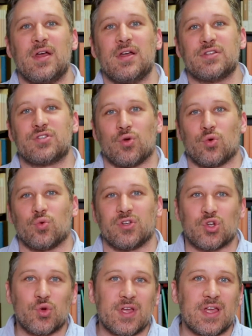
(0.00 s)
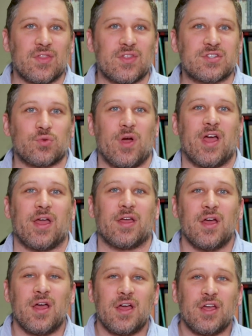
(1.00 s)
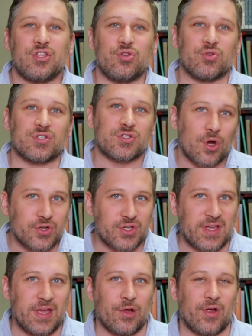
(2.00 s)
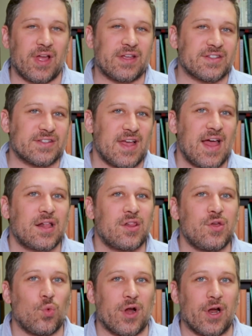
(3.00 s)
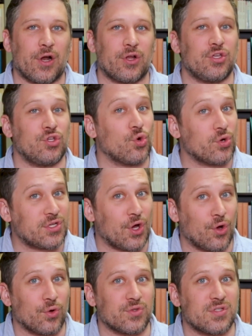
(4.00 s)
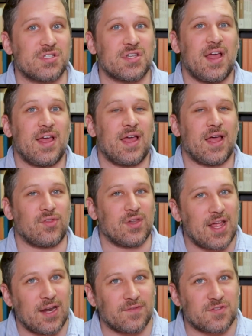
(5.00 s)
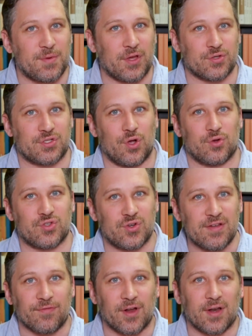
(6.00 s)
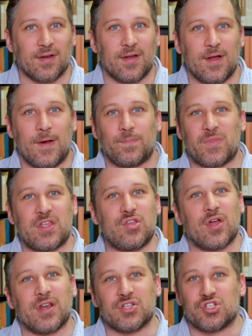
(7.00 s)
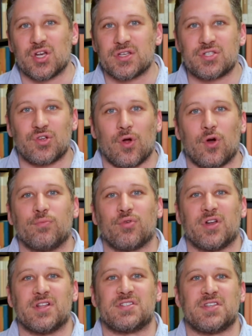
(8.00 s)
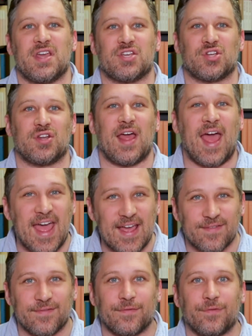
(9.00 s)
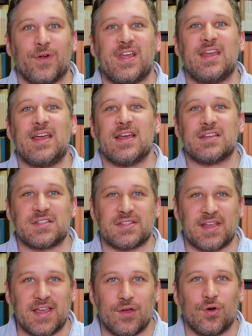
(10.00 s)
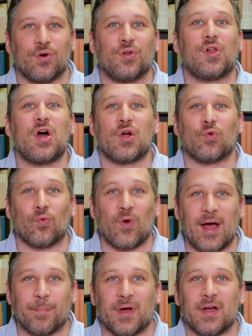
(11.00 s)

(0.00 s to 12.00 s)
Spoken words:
So doing it this way, you start to hear exactly where your tones and the native speaker's tones are different. And you can adjust your own pronunciation every single rep